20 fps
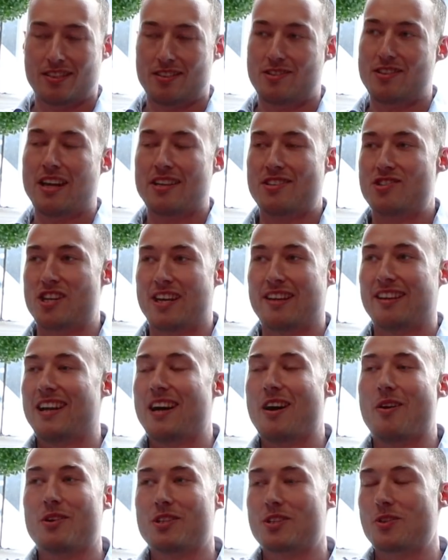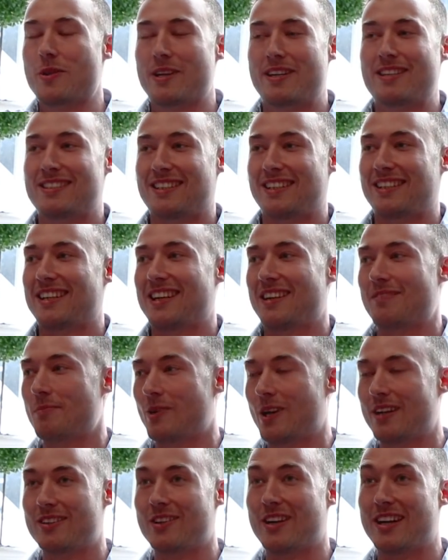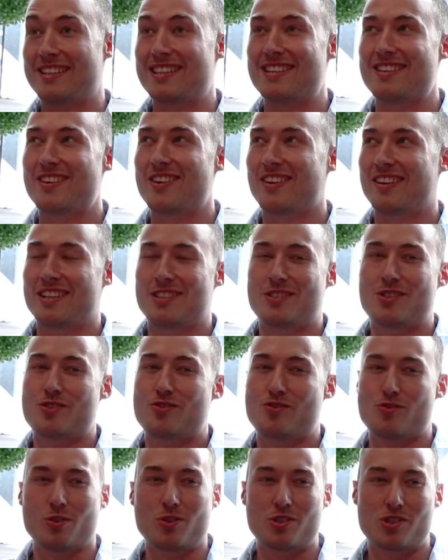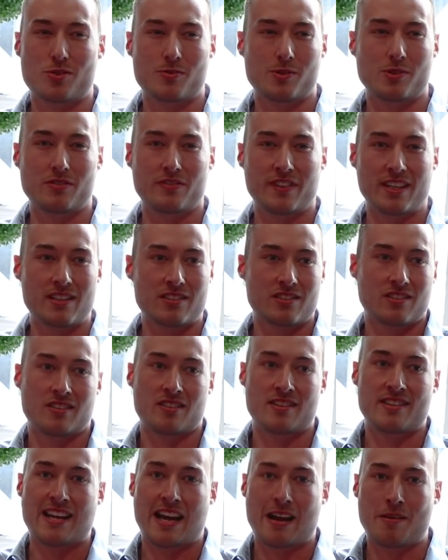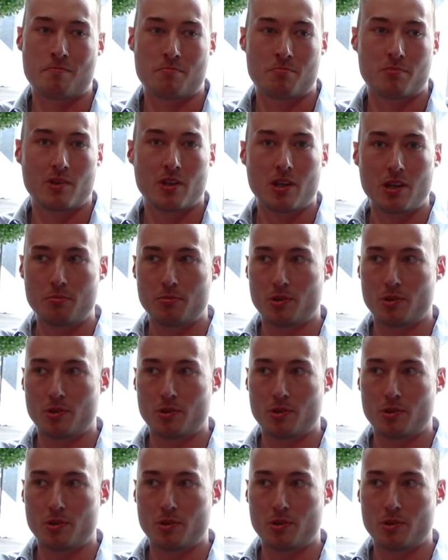So I check that out as quick as I can, but I didn't know like structural things or damp,